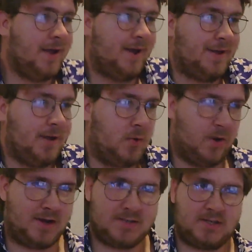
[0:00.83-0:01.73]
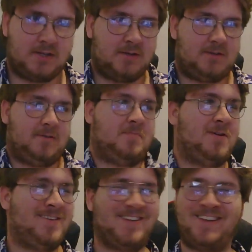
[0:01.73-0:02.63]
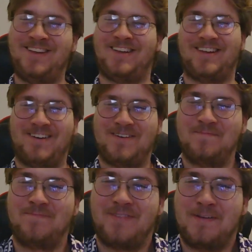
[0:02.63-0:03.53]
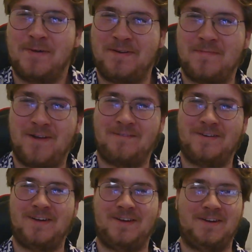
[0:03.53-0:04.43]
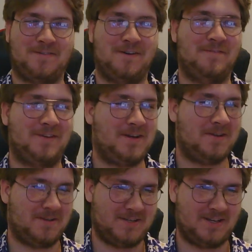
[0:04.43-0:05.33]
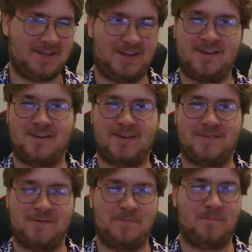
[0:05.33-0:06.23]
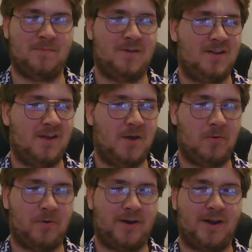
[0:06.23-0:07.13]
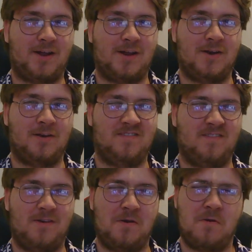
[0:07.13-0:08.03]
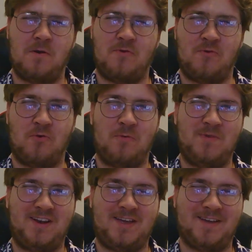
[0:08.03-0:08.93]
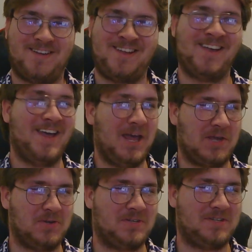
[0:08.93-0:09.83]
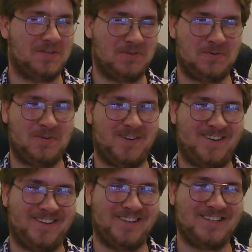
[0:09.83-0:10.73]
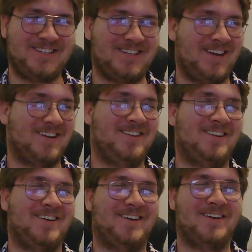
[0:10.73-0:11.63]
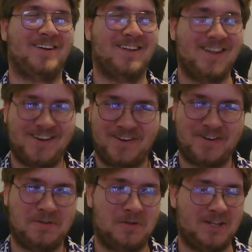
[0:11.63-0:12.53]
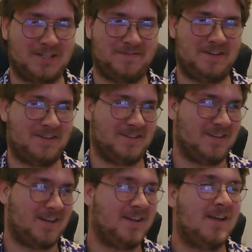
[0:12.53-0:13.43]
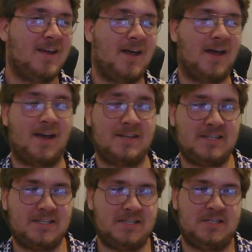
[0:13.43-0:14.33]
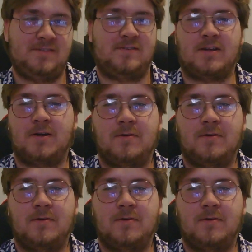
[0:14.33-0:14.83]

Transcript: Yo, how's it, YouTube? Bit of a different video today from what I normally used to do on this channel. Not a Duel Links video today, a TCG video.